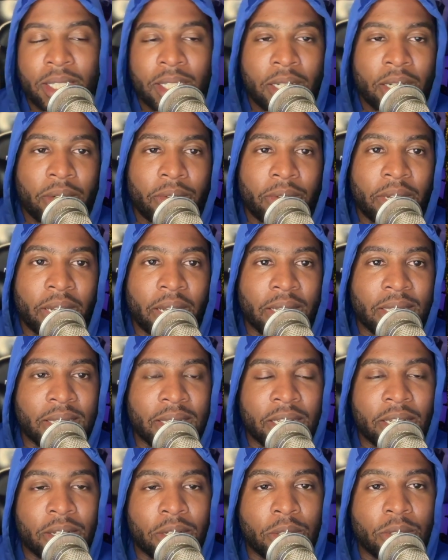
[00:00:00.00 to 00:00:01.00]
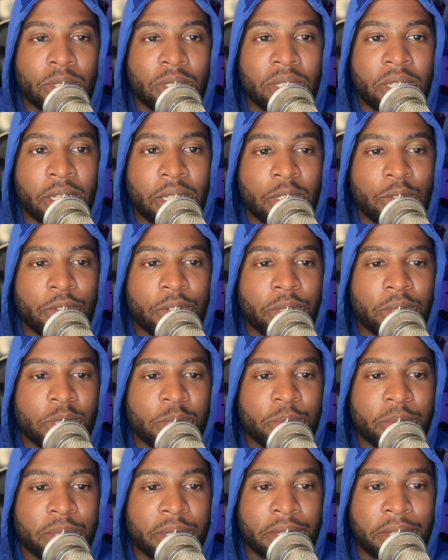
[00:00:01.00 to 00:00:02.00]
we gotta take care of those debts first,
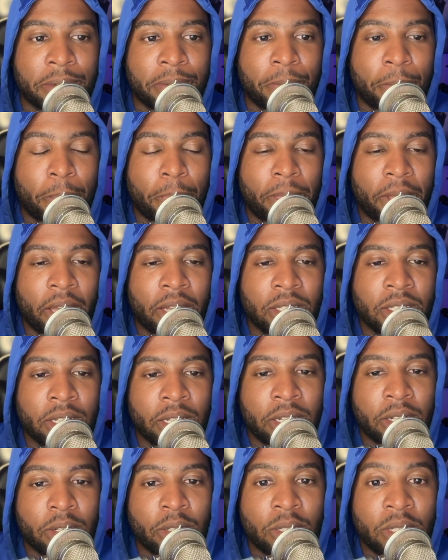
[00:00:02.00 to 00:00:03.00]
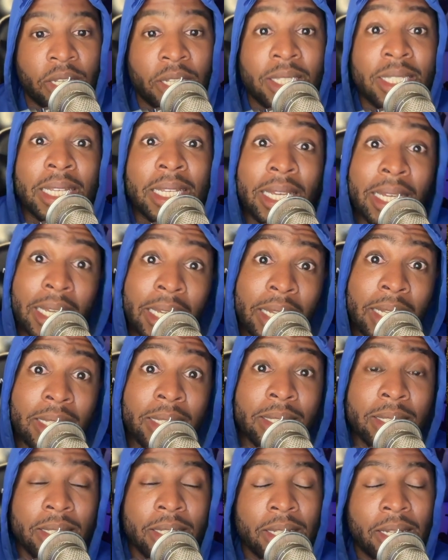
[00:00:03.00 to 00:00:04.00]
man. Gotta take care of the debts, and
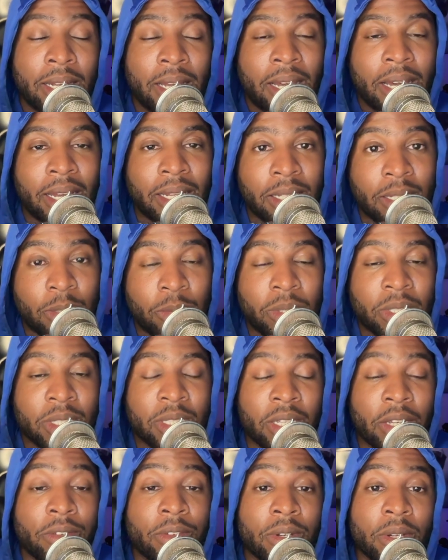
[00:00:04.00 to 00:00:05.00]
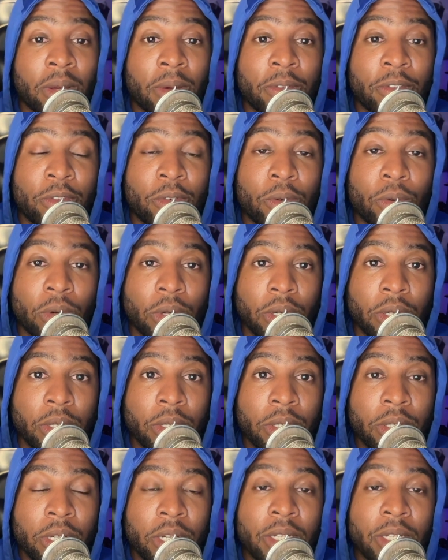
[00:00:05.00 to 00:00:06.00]
I need to be saving up for
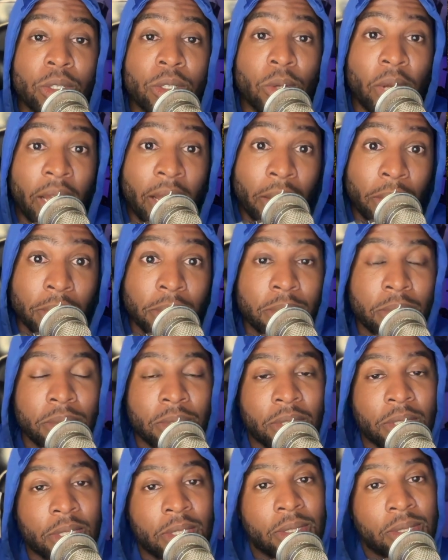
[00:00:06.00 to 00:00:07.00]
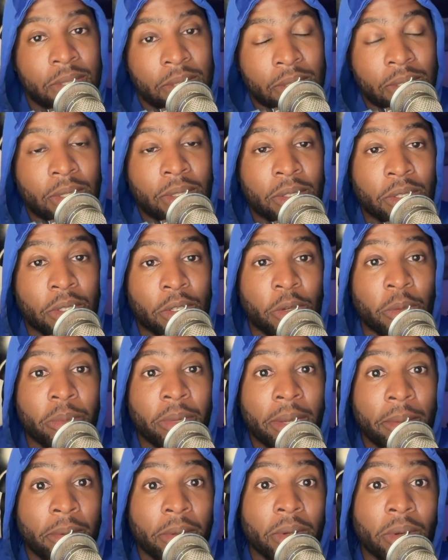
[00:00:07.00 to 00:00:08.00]
a new house with this third
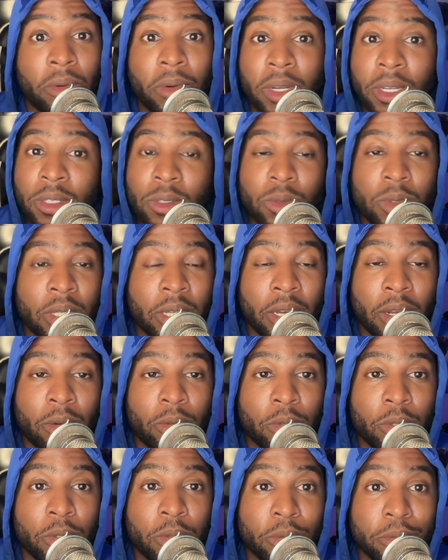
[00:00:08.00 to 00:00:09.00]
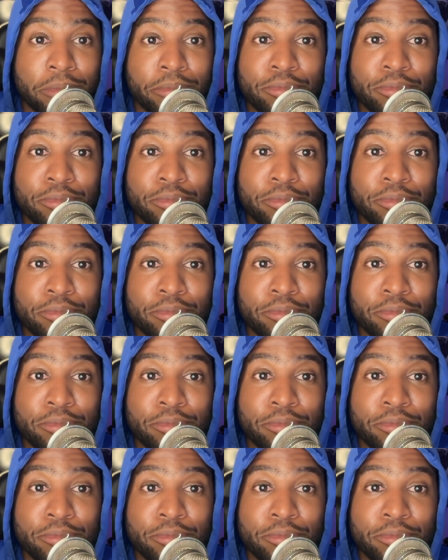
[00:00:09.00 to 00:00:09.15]
baby on the way, because we ain't got a room.